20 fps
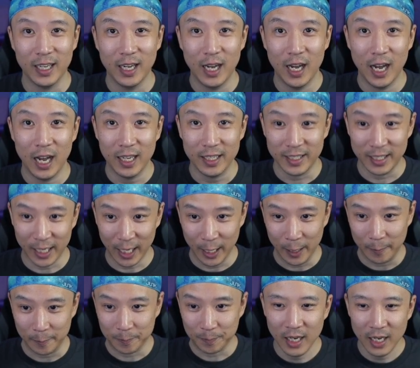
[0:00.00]
a skip.
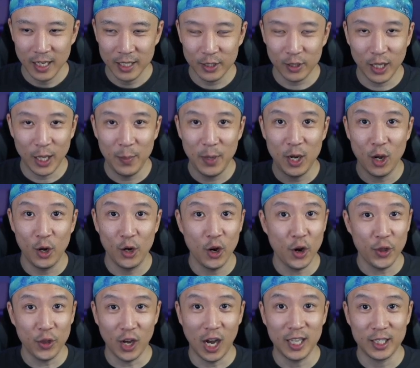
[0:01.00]
So let me know your
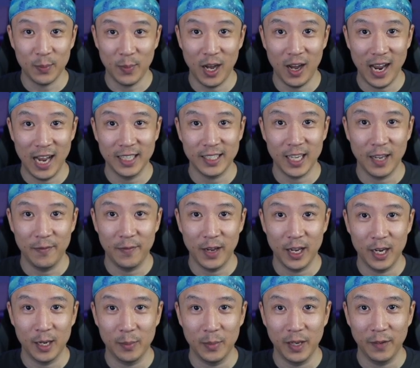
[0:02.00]
thoughts about
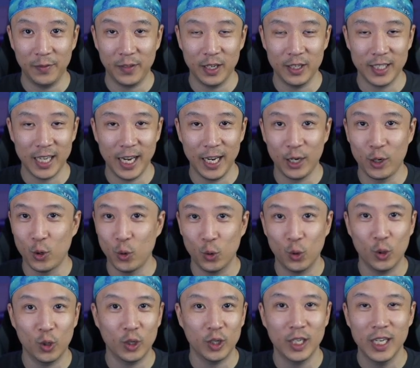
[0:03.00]
Anti-Venom. If there's any
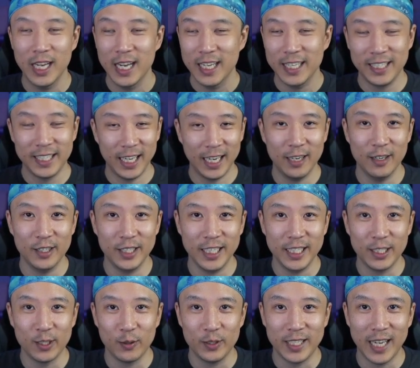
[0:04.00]
cool synergies
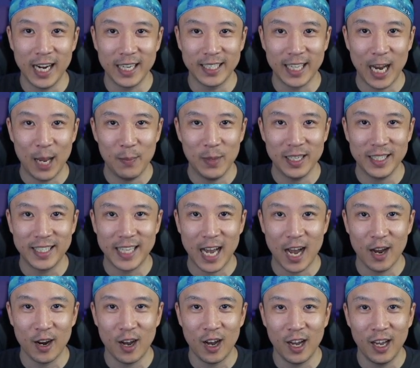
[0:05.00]
or decks that I missed out
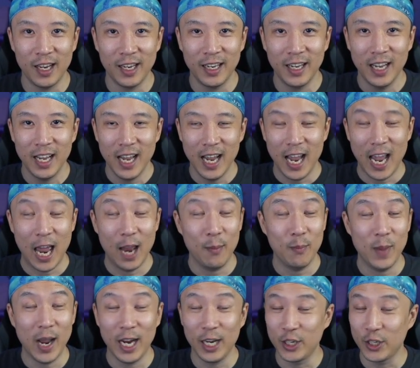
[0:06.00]
on, and
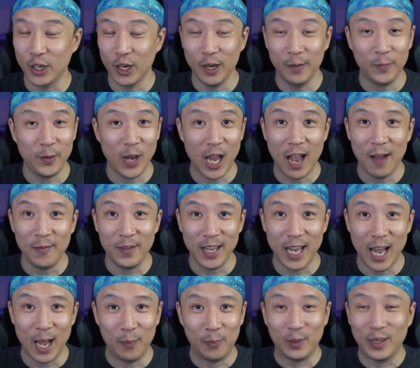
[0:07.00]
make sure if you haven't
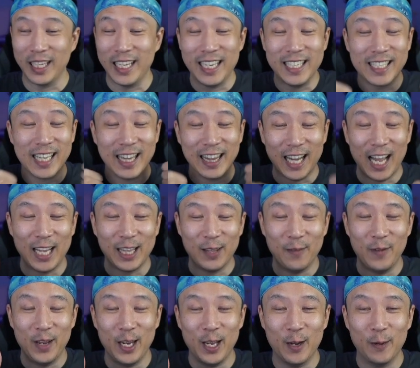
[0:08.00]
yet, please like the
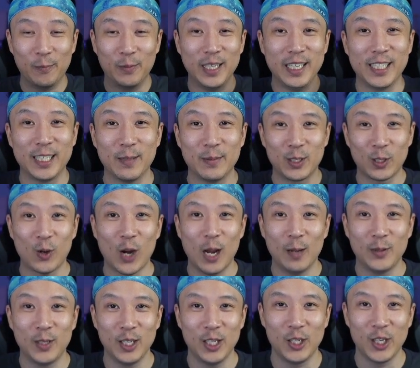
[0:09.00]
video, please subscribe to
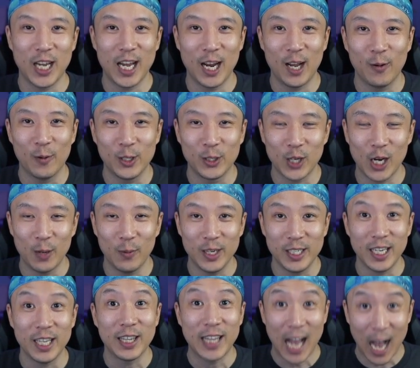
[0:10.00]
the channel. We're trying to reach
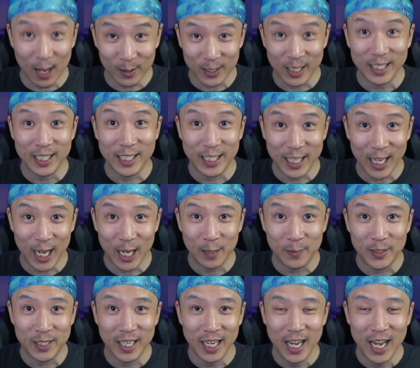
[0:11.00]
1,000
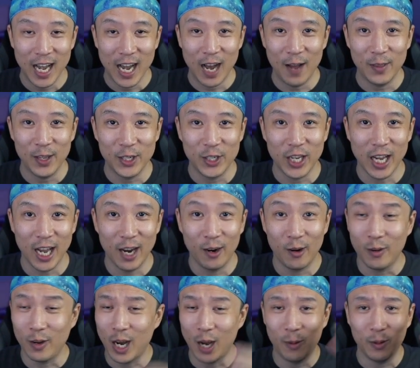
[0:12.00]
subs of the channel.
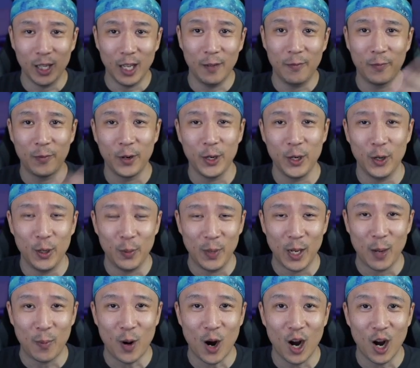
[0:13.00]
I would love for you to be a
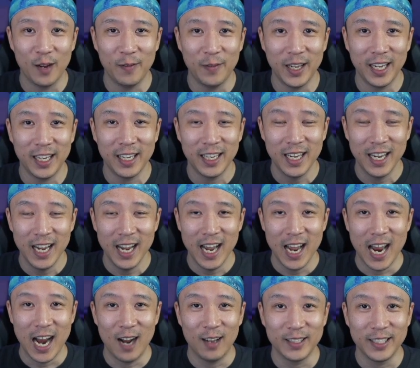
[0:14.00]
part of it, and
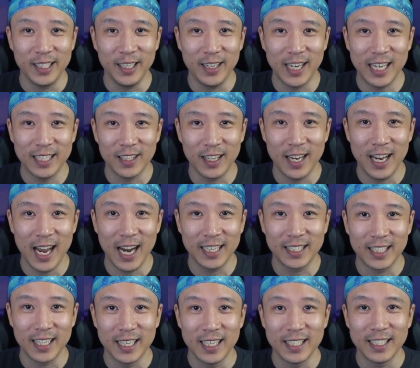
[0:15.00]
I'll see you guys on the next
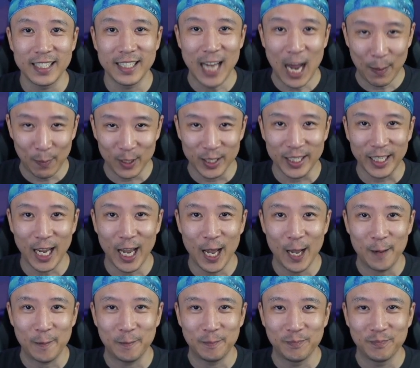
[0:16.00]
Snapper Skip.
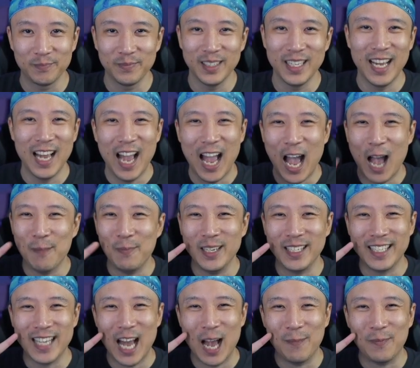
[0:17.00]
Happy
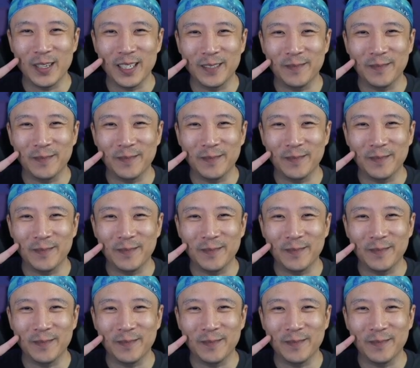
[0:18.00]
snapping.